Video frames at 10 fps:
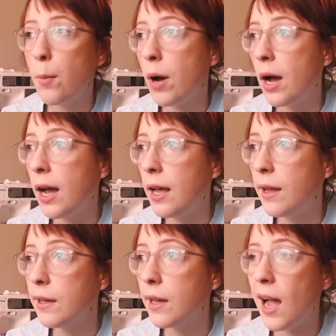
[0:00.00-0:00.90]

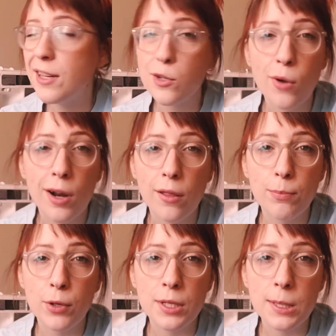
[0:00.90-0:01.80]
but I just wanted to
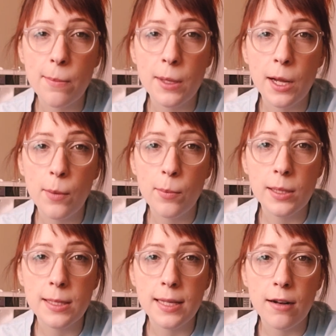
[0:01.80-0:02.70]
put something up
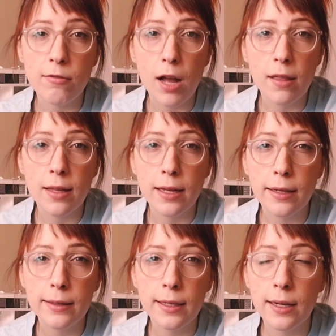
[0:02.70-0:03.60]
instead of
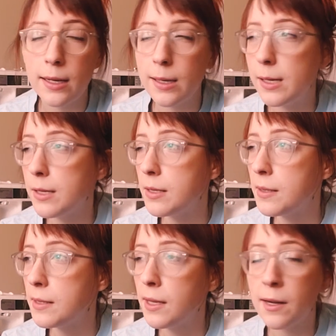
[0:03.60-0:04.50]
nothing
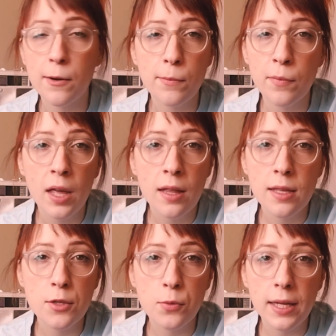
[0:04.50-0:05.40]
because, you know,
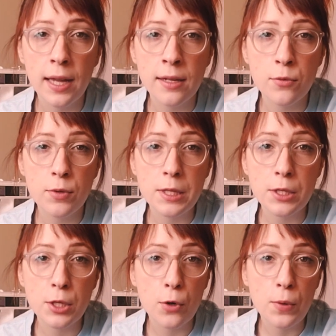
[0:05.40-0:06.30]
this weekend was
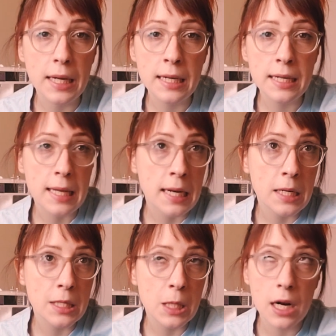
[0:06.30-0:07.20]
as good a weekend as any
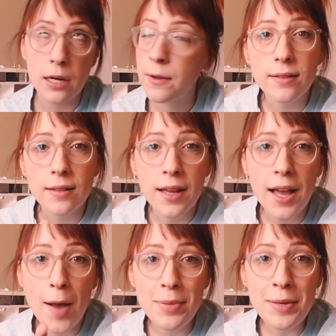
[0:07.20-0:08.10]
to start.
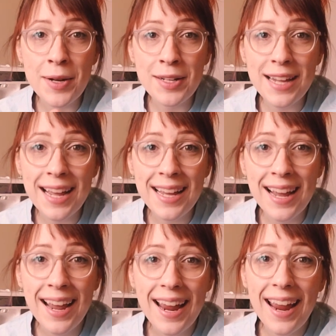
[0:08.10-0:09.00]
Happy Monday,
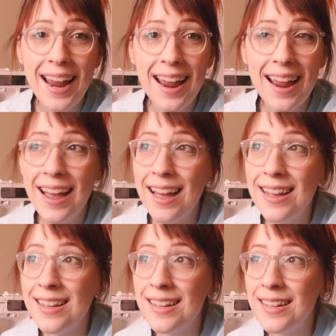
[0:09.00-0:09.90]

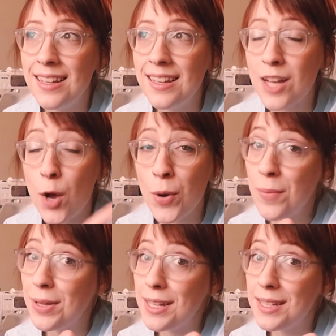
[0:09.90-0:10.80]
and I'll
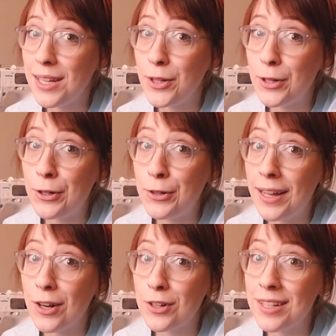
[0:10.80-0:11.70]
probably see you later